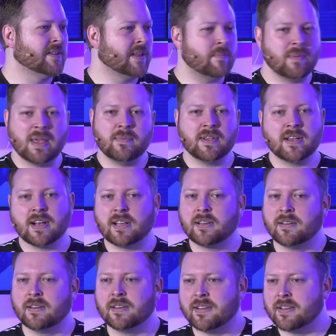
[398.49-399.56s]
that maybe
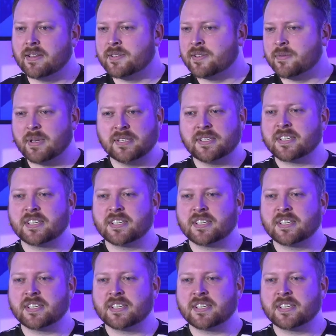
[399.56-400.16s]
God is